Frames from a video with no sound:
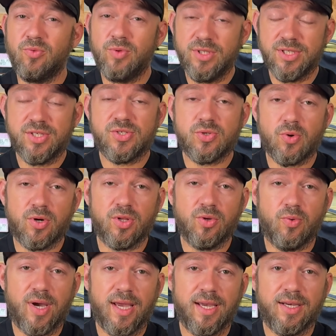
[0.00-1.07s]
which is sort of the
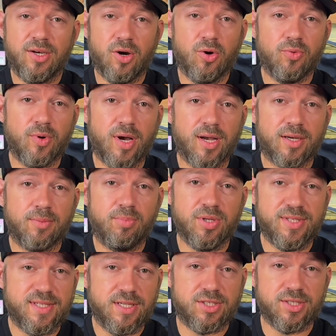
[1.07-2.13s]
way GoRuck
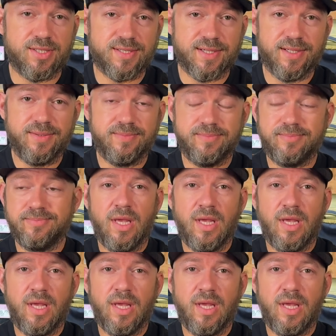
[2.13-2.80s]
positions it.